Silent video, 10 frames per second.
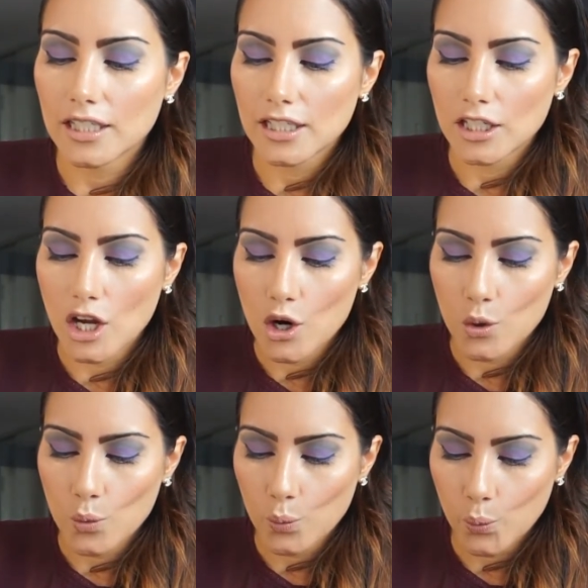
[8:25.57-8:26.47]
you
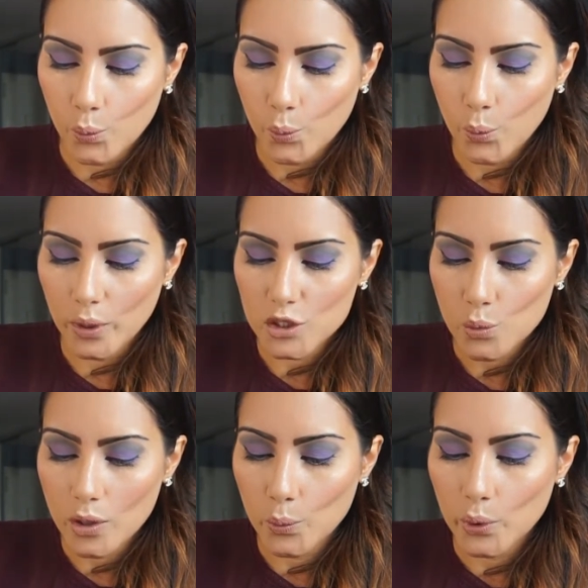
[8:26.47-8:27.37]
know,
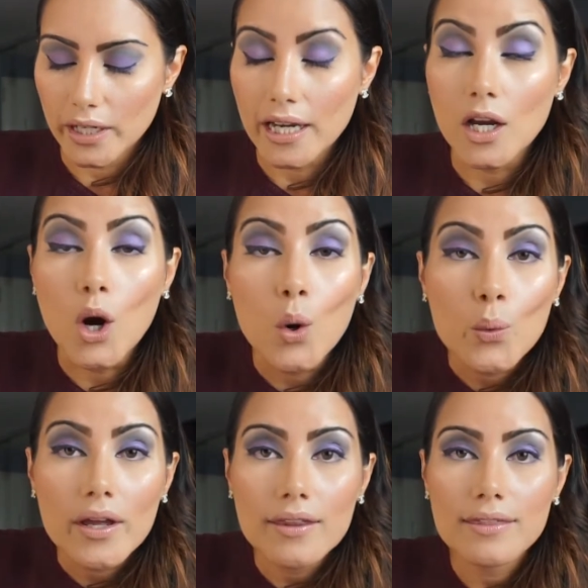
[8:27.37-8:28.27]
which one would I go
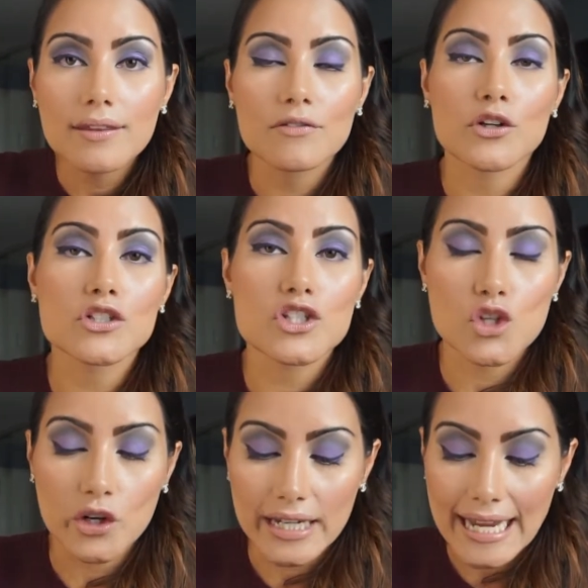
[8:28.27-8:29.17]
with if you're
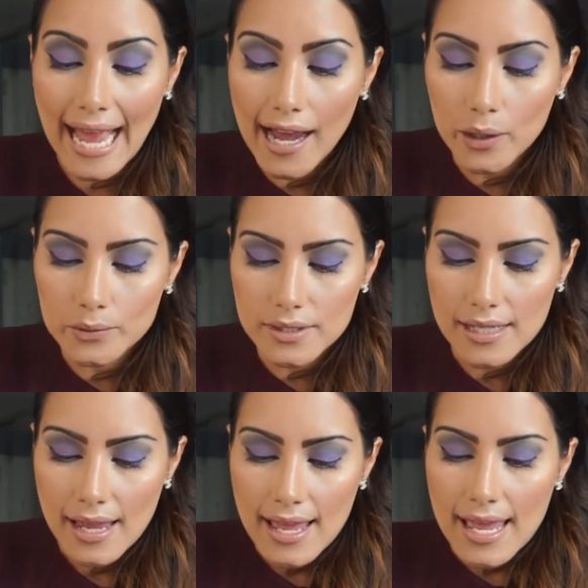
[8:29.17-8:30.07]
starting out,
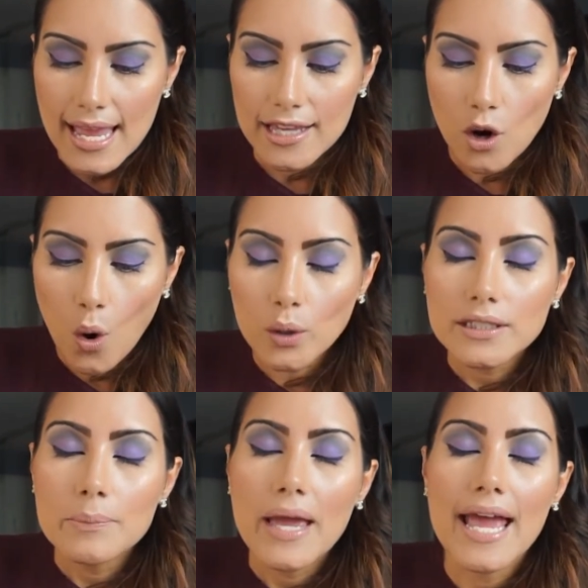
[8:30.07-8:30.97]
it all
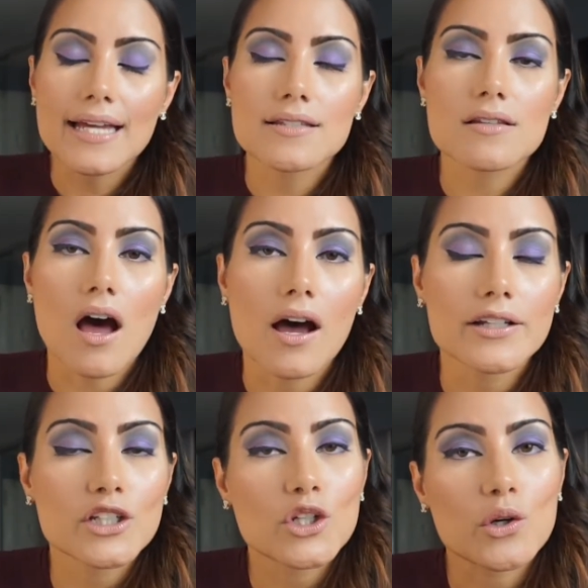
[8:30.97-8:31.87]
depends
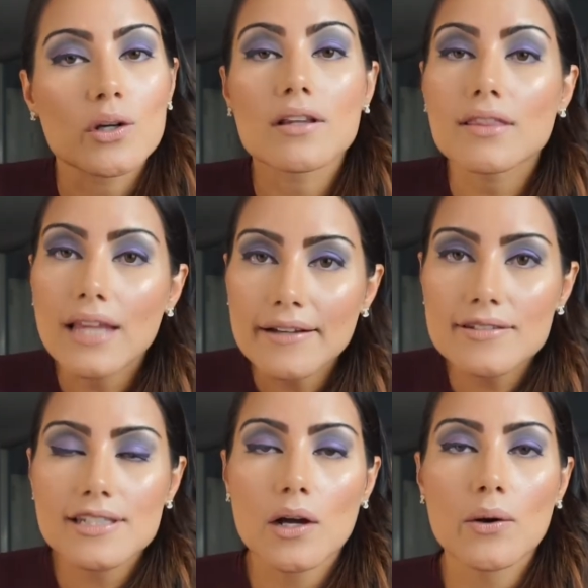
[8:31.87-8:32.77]
on your
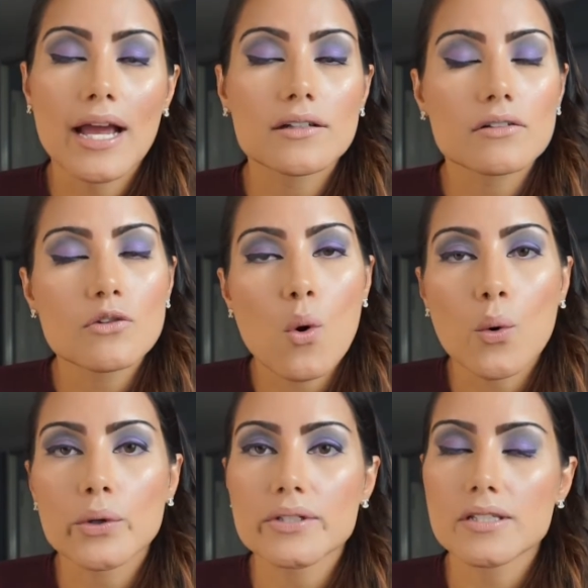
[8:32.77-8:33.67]
lifestyle and of
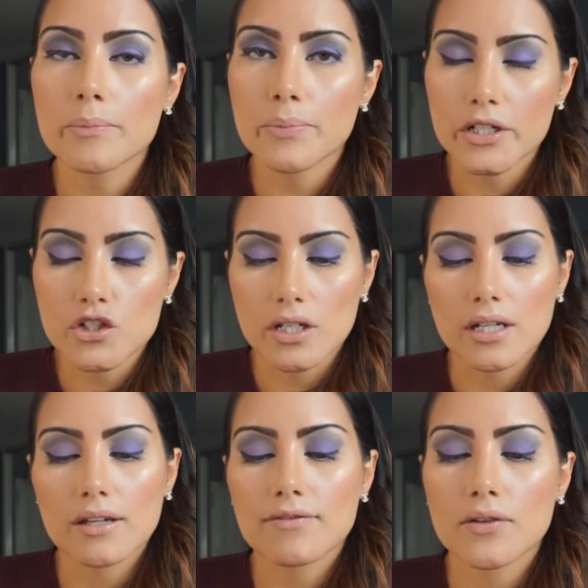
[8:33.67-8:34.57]
course
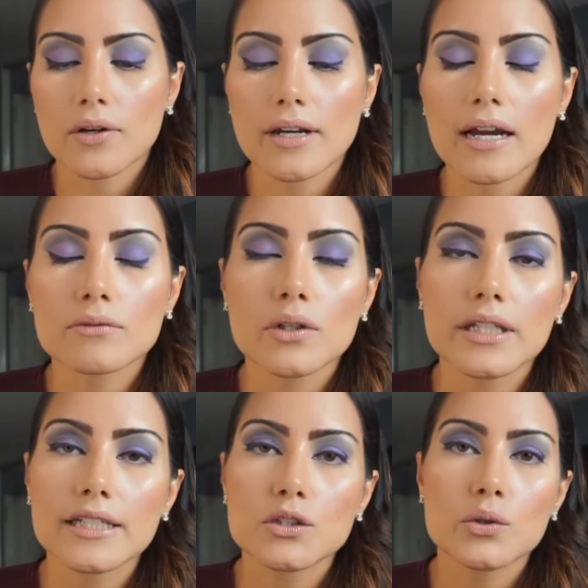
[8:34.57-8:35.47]
budget. If you're not
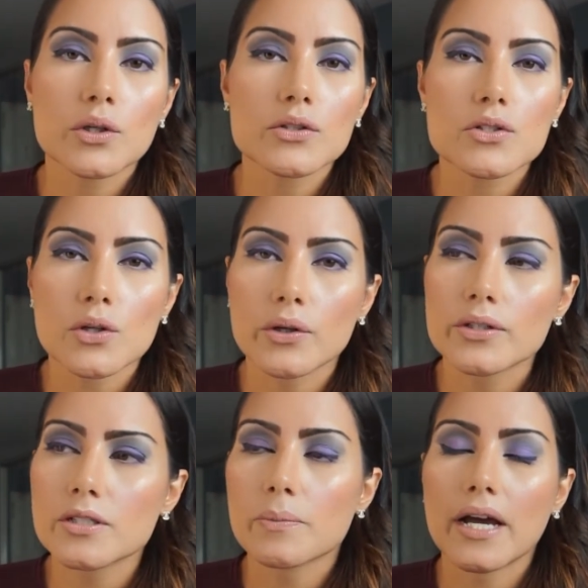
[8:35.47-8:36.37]
really too
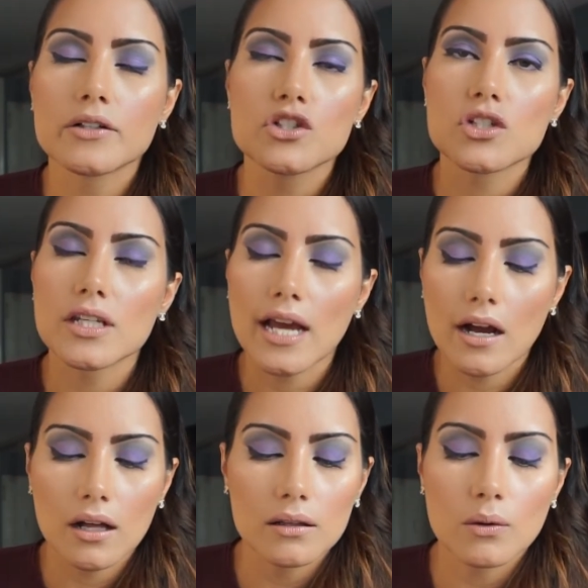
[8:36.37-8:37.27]
concerned about
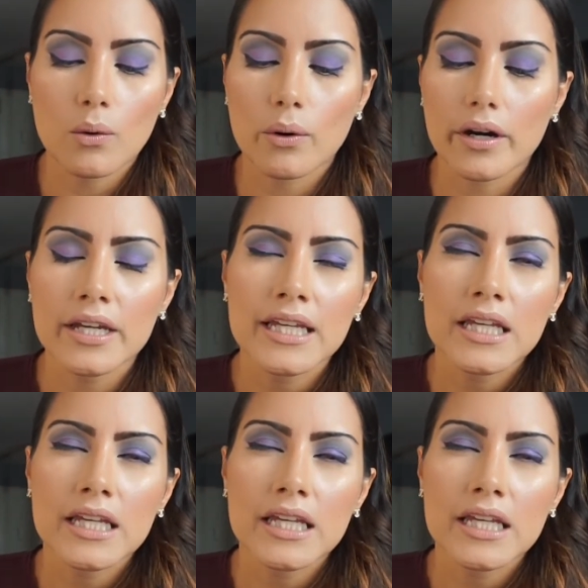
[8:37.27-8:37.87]
Chanel or